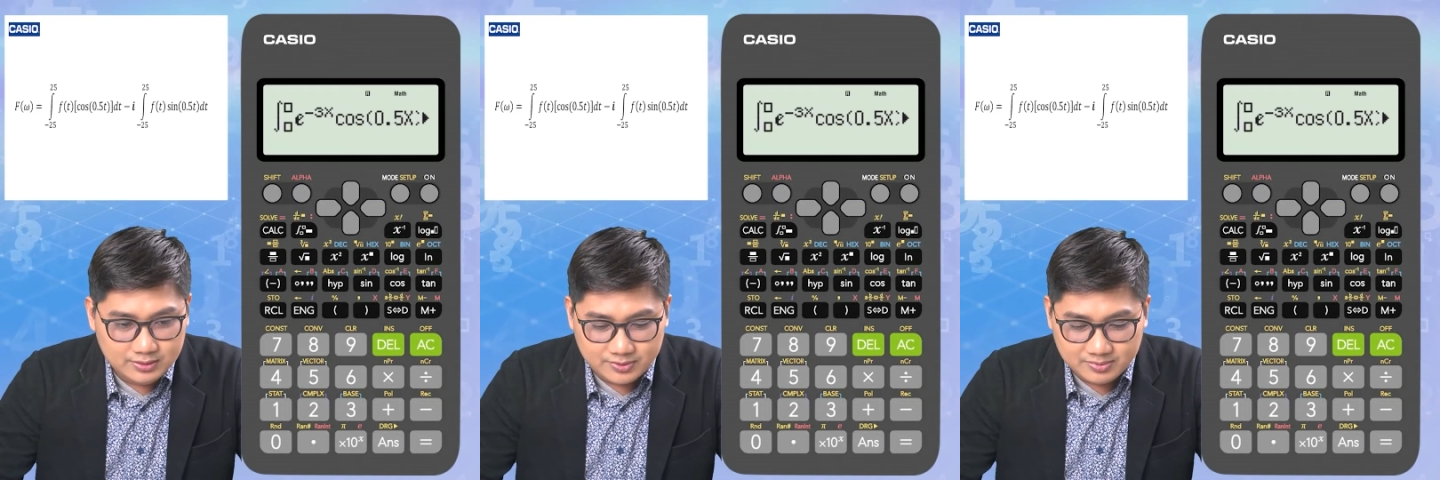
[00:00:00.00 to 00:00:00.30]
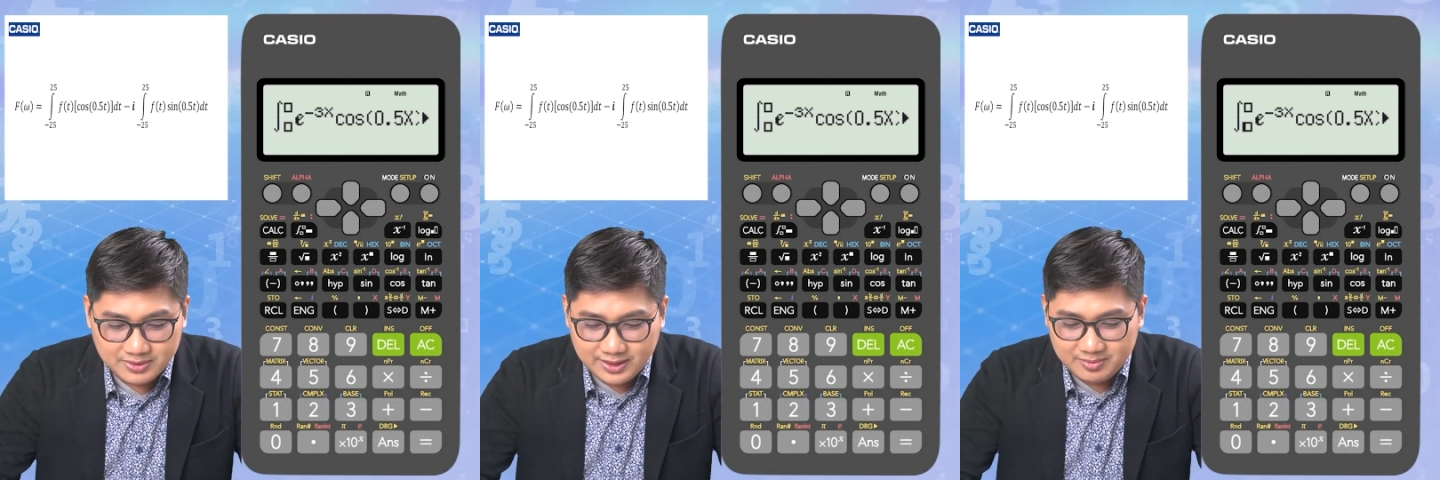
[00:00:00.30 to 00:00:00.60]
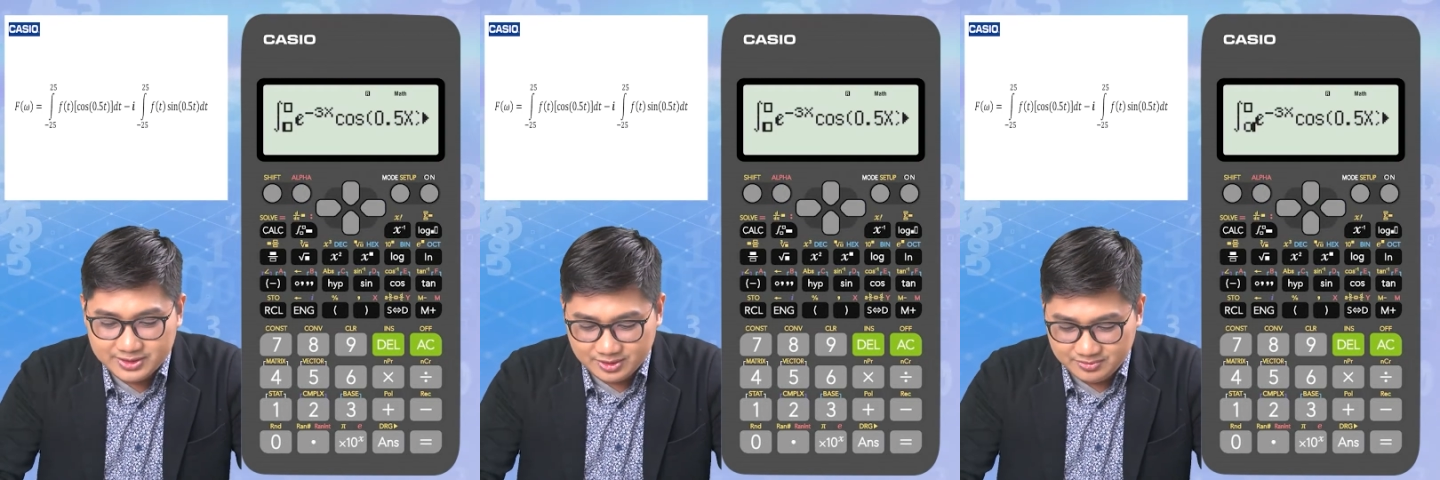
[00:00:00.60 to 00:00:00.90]
from the
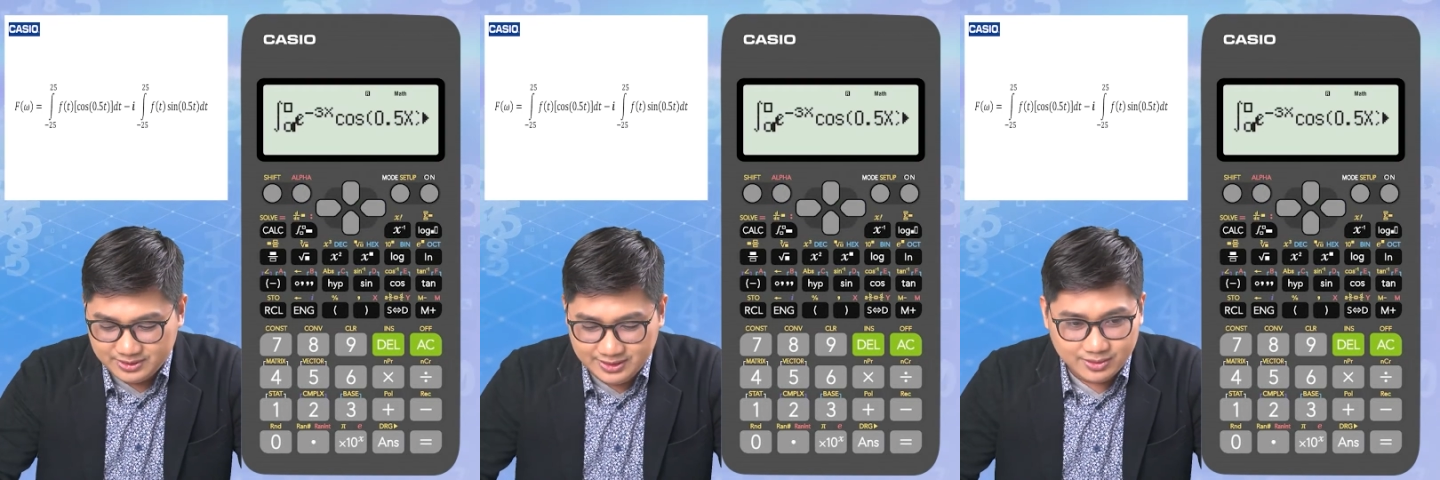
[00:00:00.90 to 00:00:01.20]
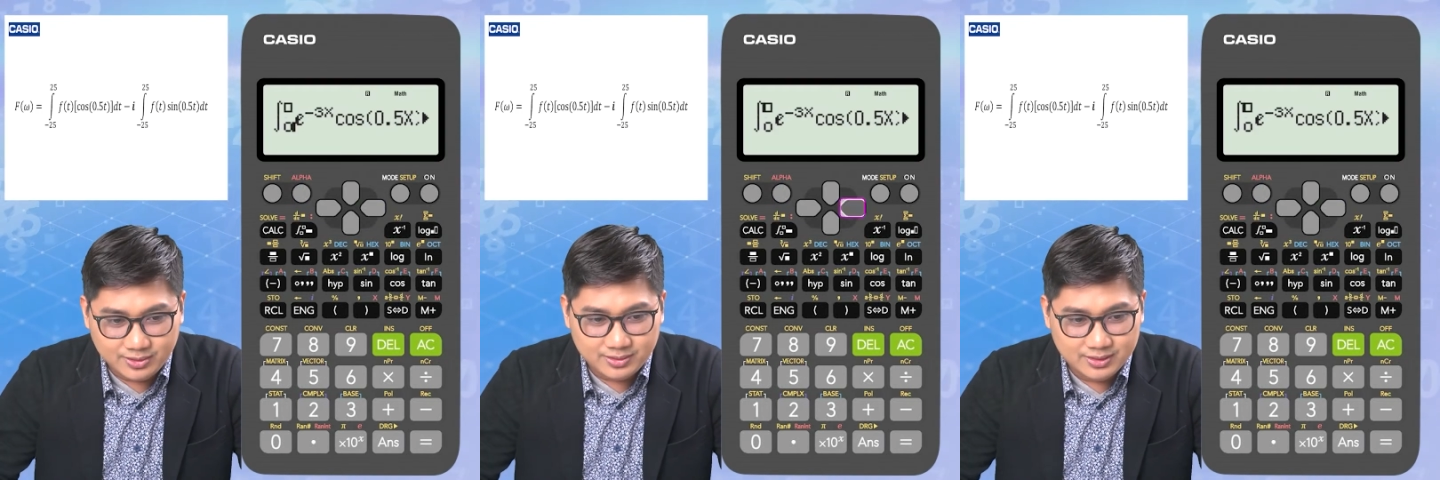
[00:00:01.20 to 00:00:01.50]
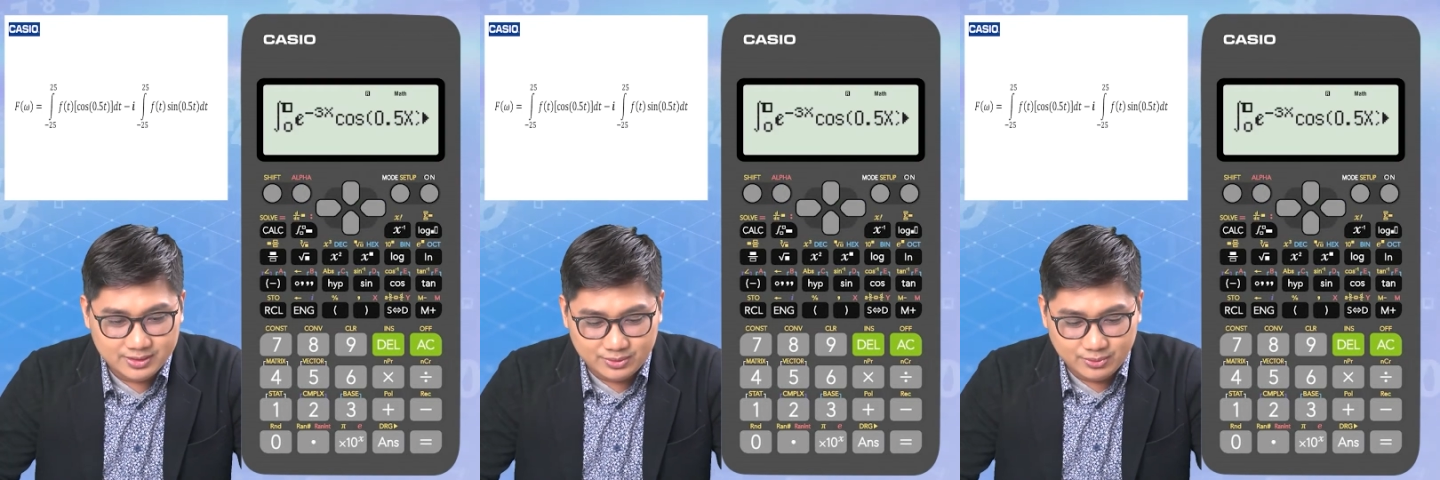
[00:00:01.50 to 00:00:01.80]
limits of 0
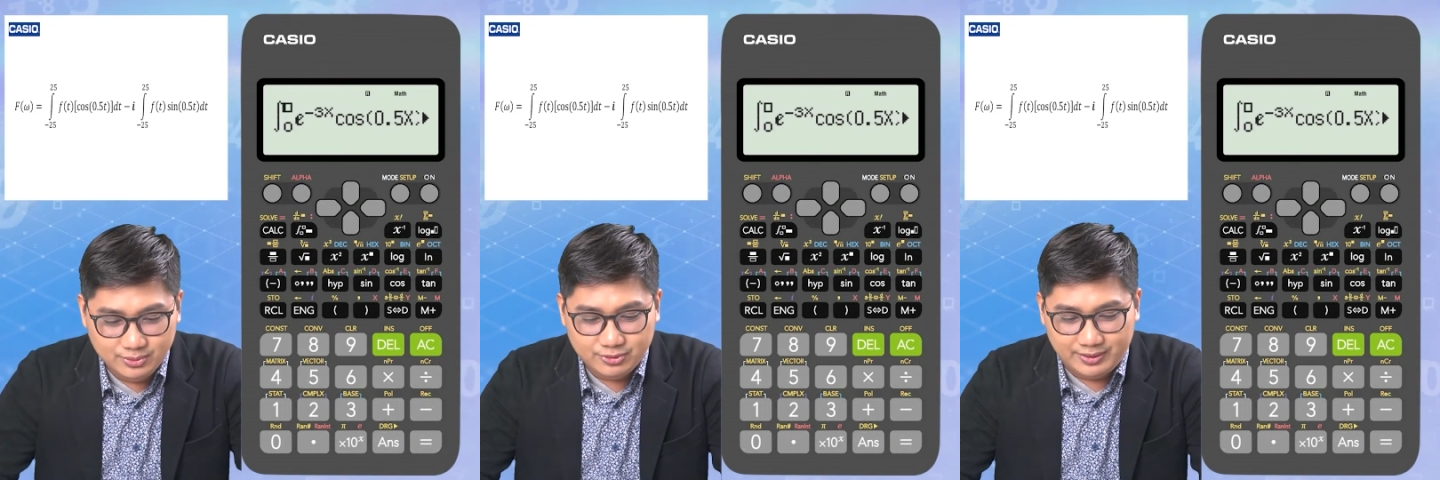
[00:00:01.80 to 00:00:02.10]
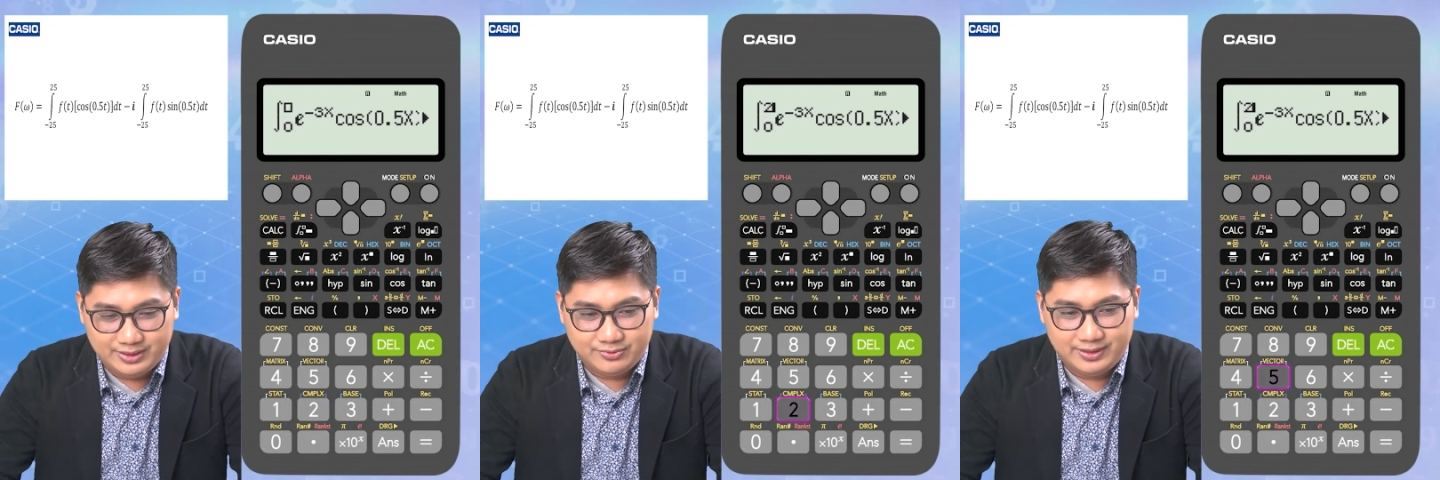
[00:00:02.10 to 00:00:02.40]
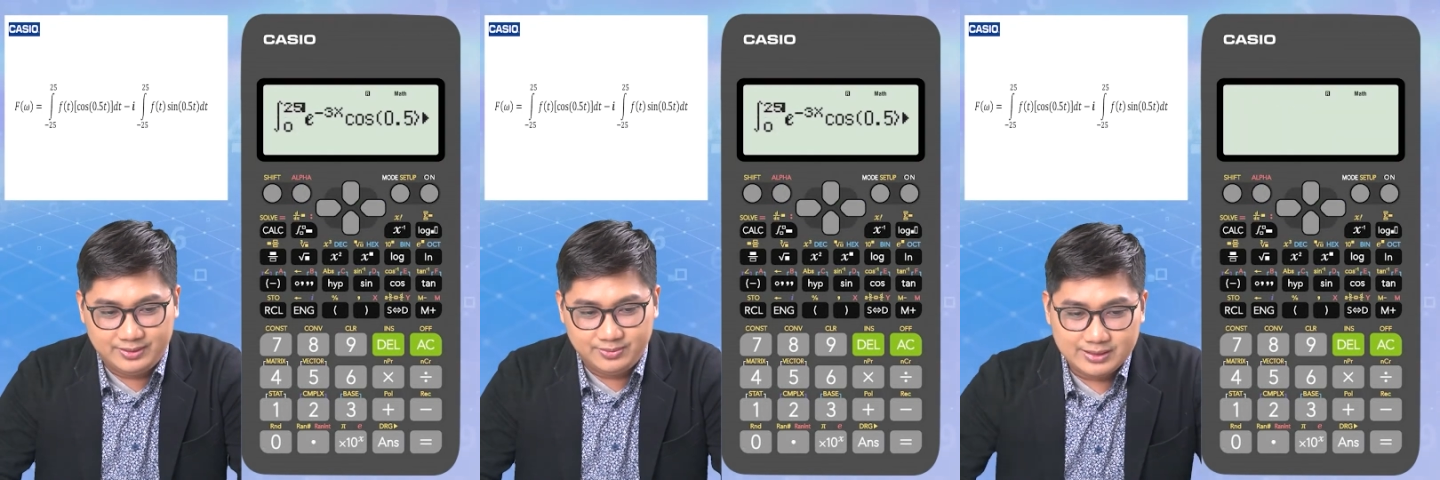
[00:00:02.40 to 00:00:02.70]
to 25.